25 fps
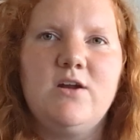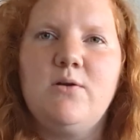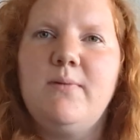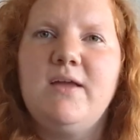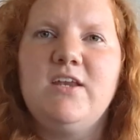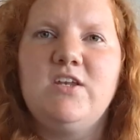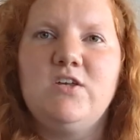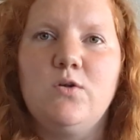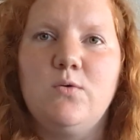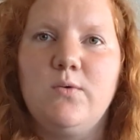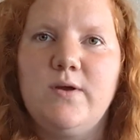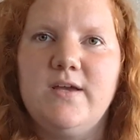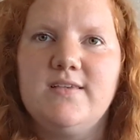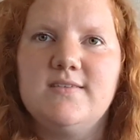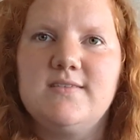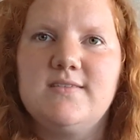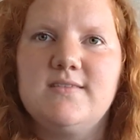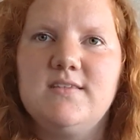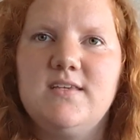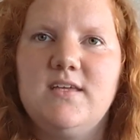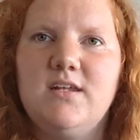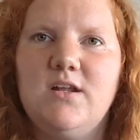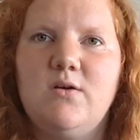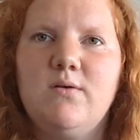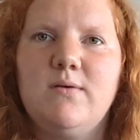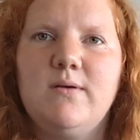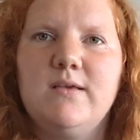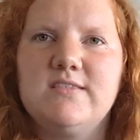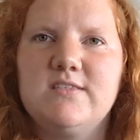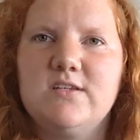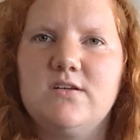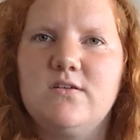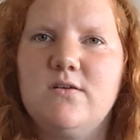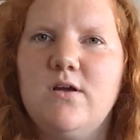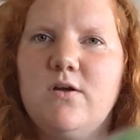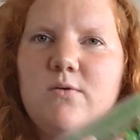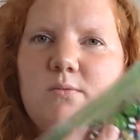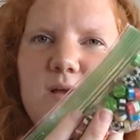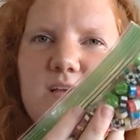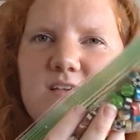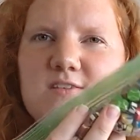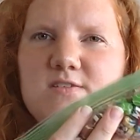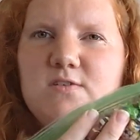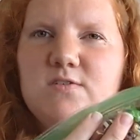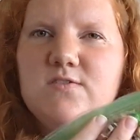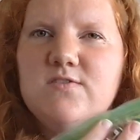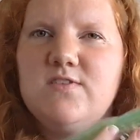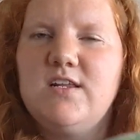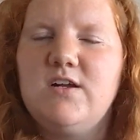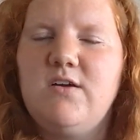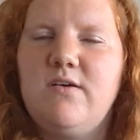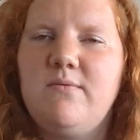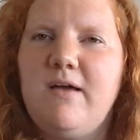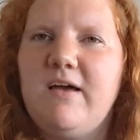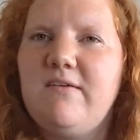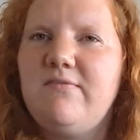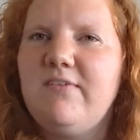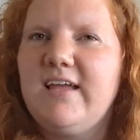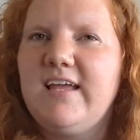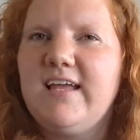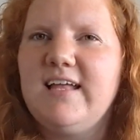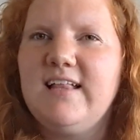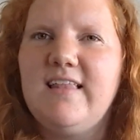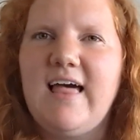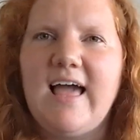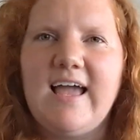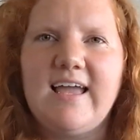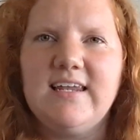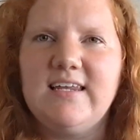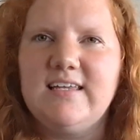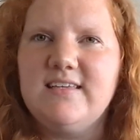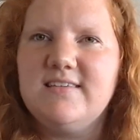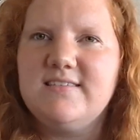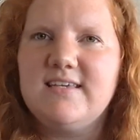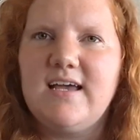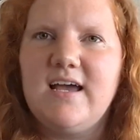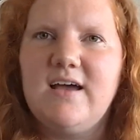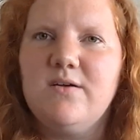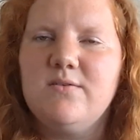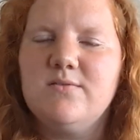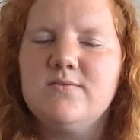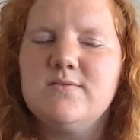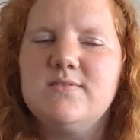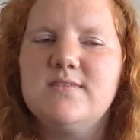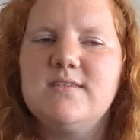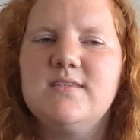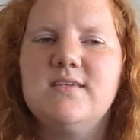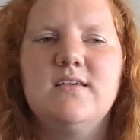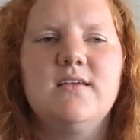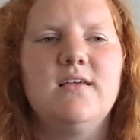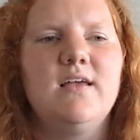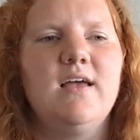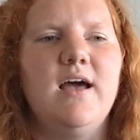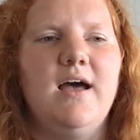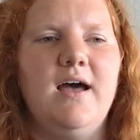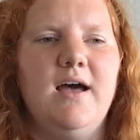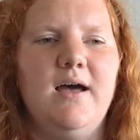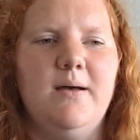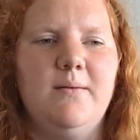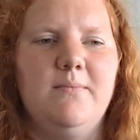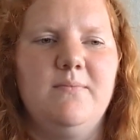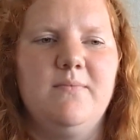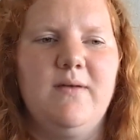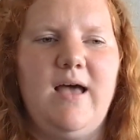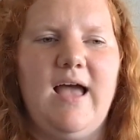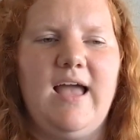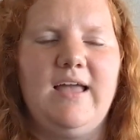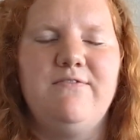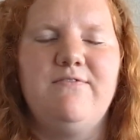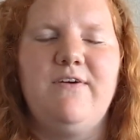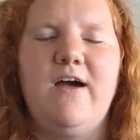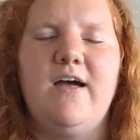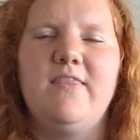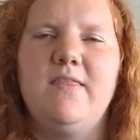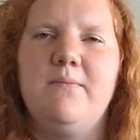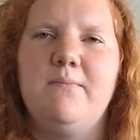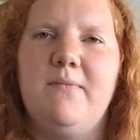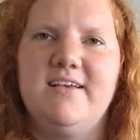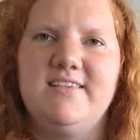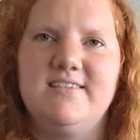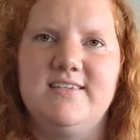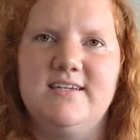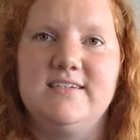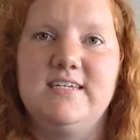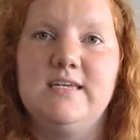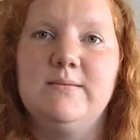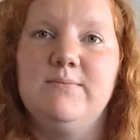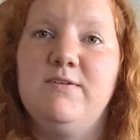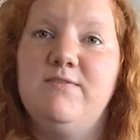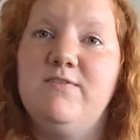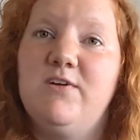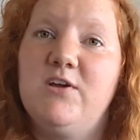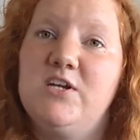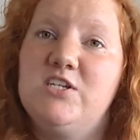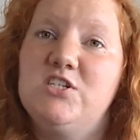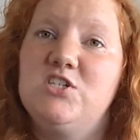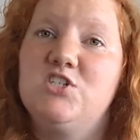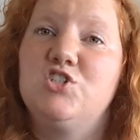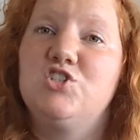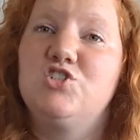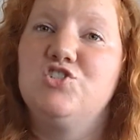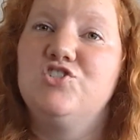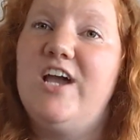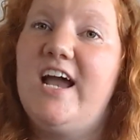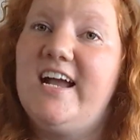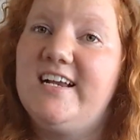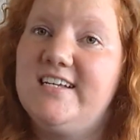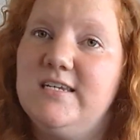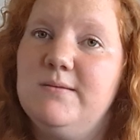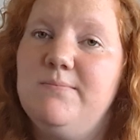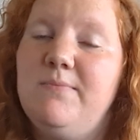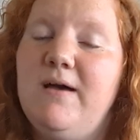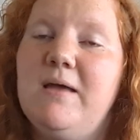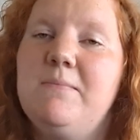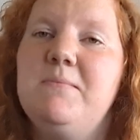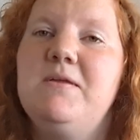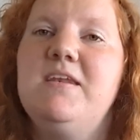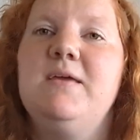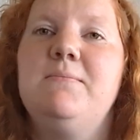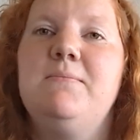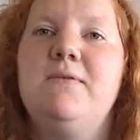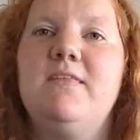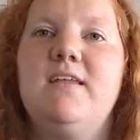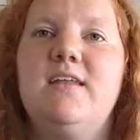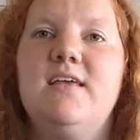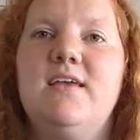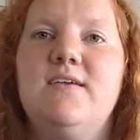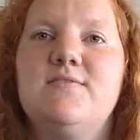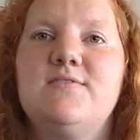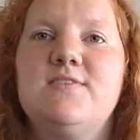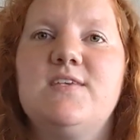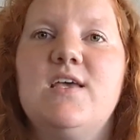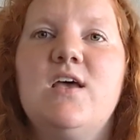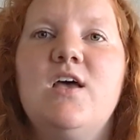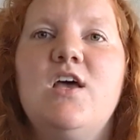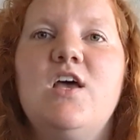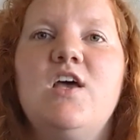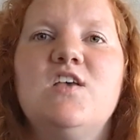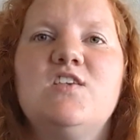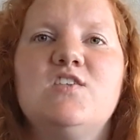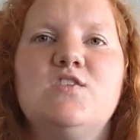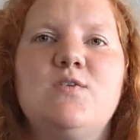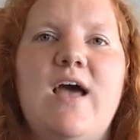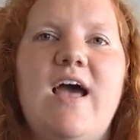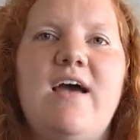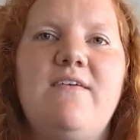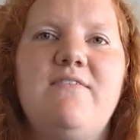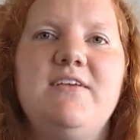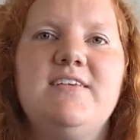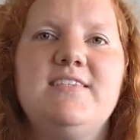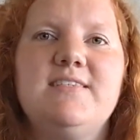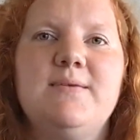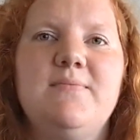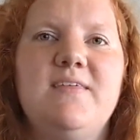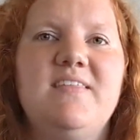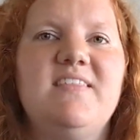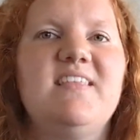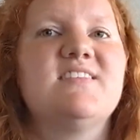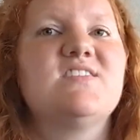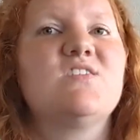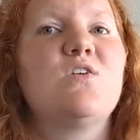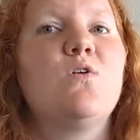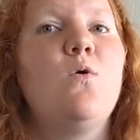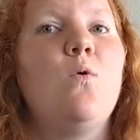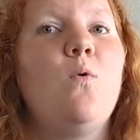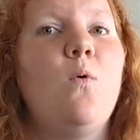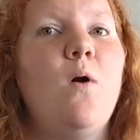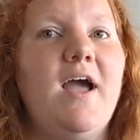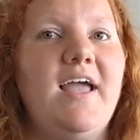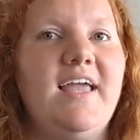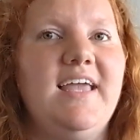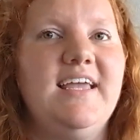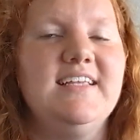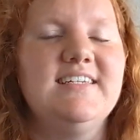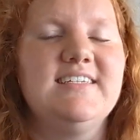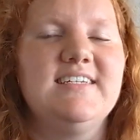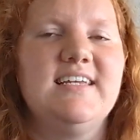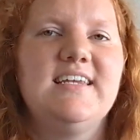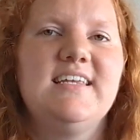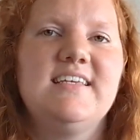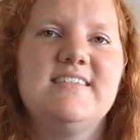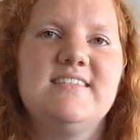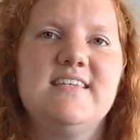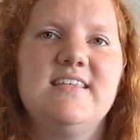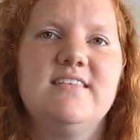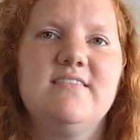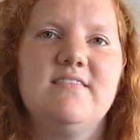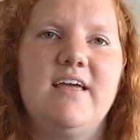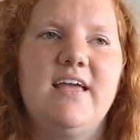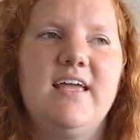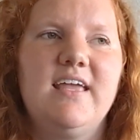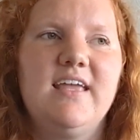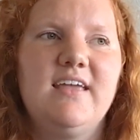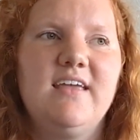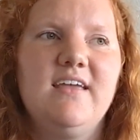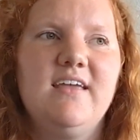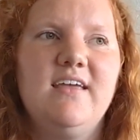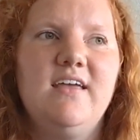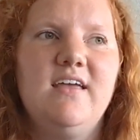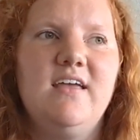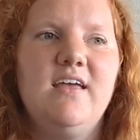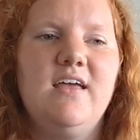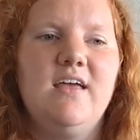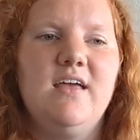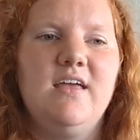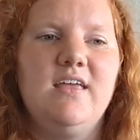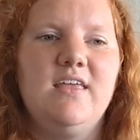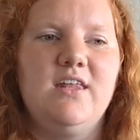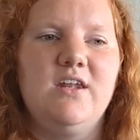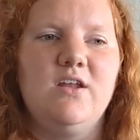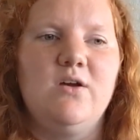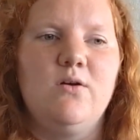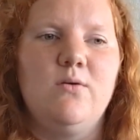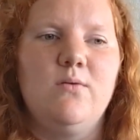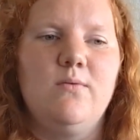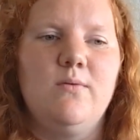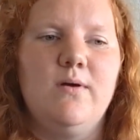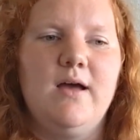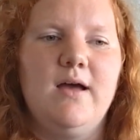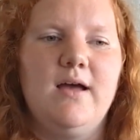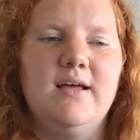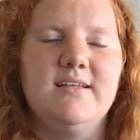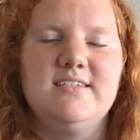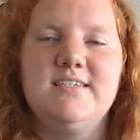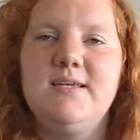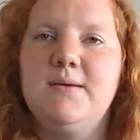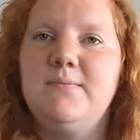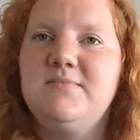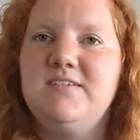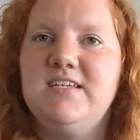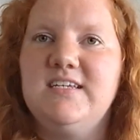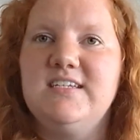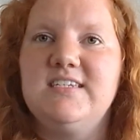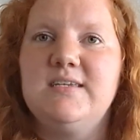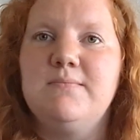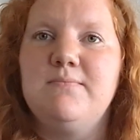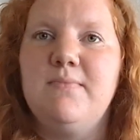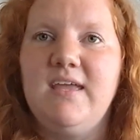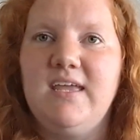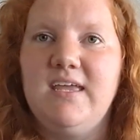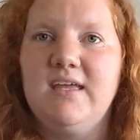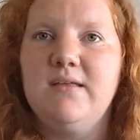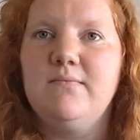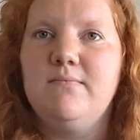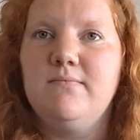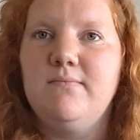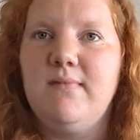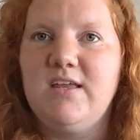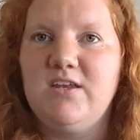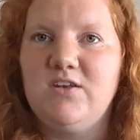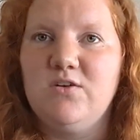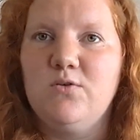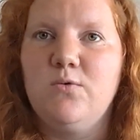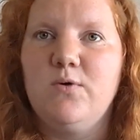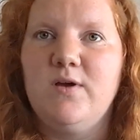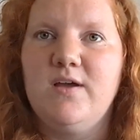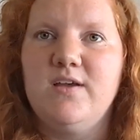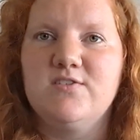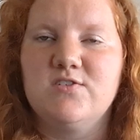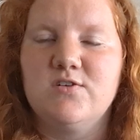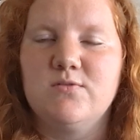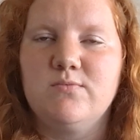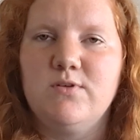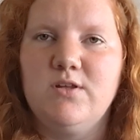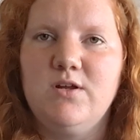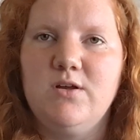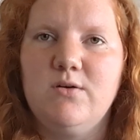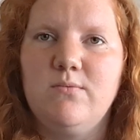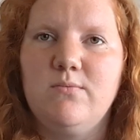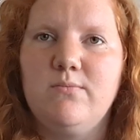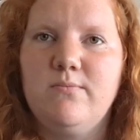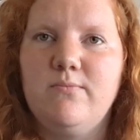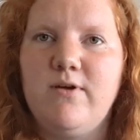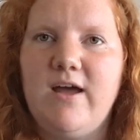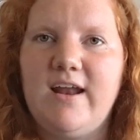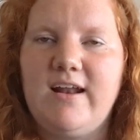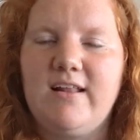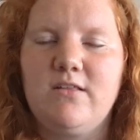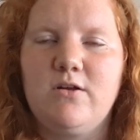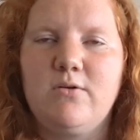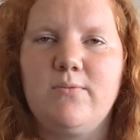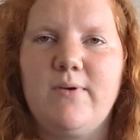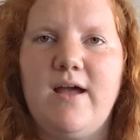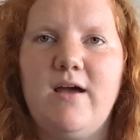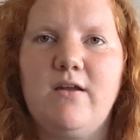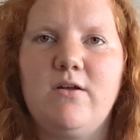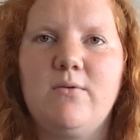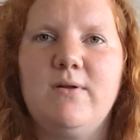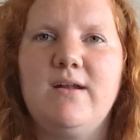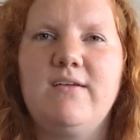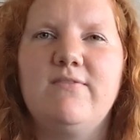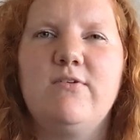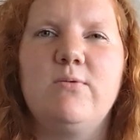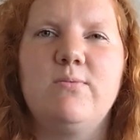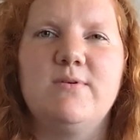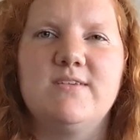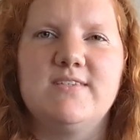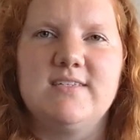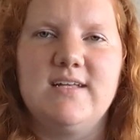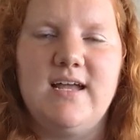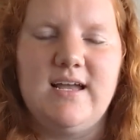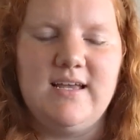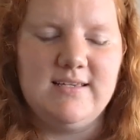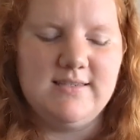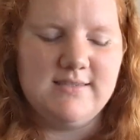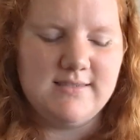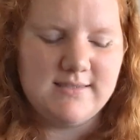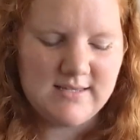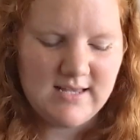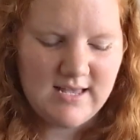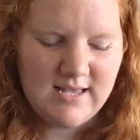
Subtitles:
don't make noise, you know, because they're erasers. They don't have like clackety sounds. I find that my son can be very distracted by manipulatives. So having something that's quiet and isn't like, you know, tempting to make noise or, you know, rattle it around or whatever was nice.